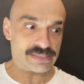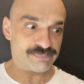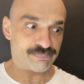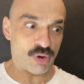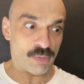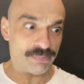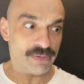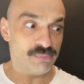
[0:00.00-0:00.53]

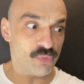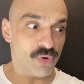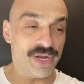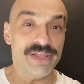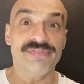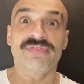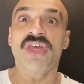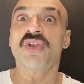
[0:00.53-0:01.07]
problem
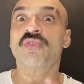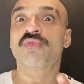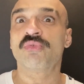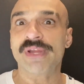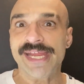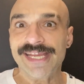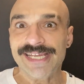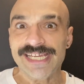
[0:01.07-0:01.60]
with
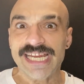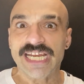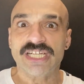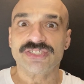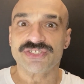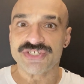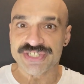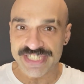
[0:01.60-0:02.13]
reading and
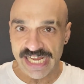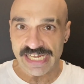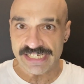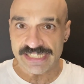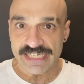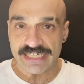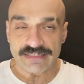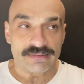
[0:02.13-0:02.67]

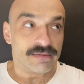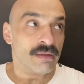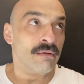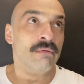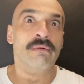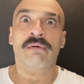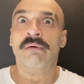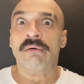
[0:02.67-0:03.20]
understanding.
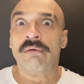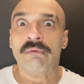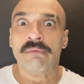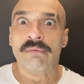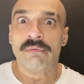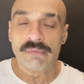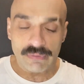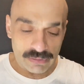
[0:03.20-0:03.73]

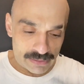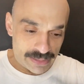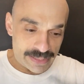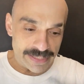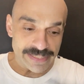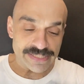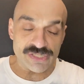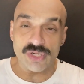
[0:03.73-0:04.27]

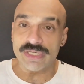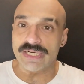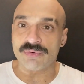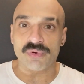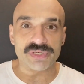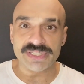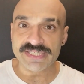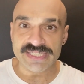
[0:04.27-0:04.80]
It's not a
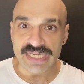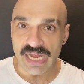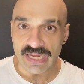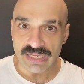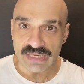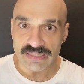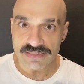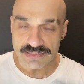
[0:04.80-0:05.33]
rocket
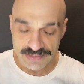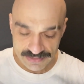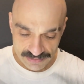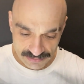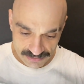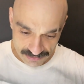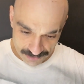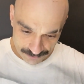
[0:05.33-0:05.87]
science.
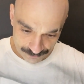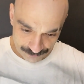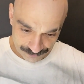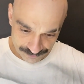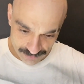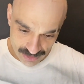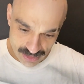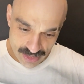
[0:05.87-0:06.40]

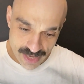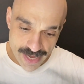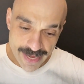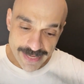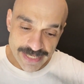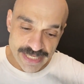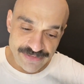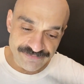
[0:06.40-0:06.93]

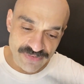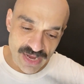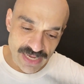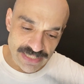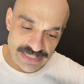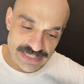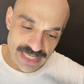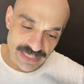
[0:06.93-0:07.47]
He
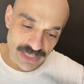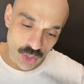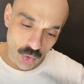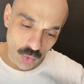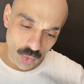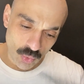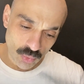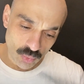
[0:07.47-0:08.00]
finds that
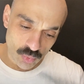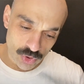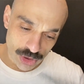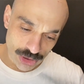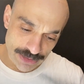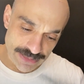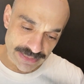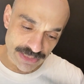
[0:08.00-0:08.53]
all
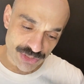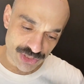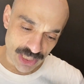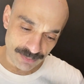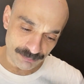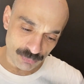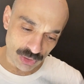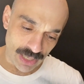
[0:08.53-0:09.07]
words
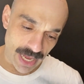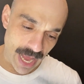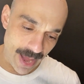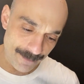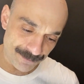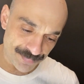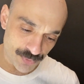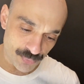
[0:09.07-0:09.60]
jumble
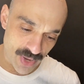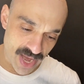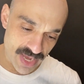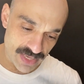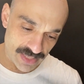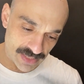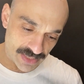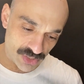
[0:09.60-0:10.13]
up
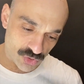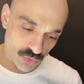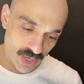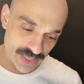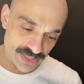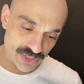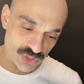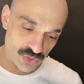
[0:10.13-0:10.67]
when he
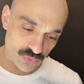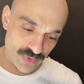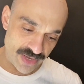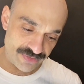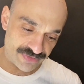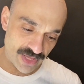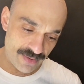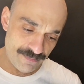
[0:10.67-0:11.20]
tries to
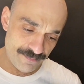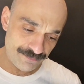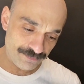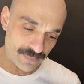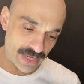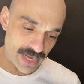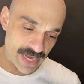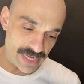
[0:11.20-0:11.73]
read them,
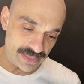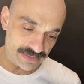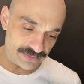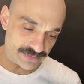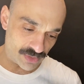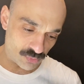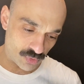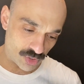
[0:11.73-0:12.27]

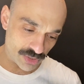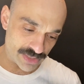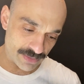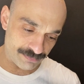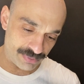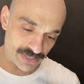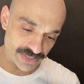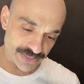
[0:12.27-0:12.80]
and the words
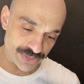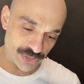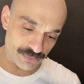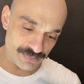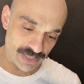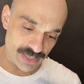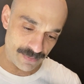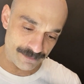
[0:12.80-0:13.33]
appears to
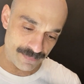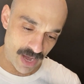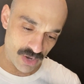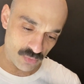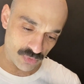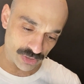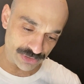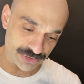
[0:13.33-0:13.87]
be
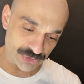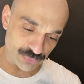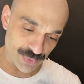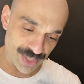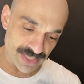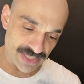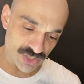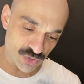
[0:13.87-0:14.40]
backwards
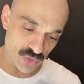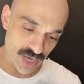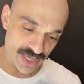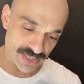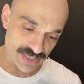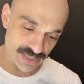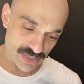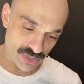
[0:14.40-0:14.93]
when he
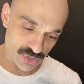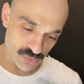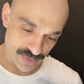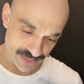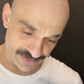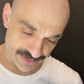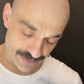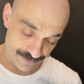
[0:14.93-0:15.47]
tries to
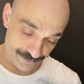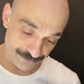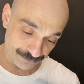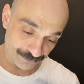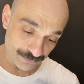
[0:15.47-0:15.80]
read them.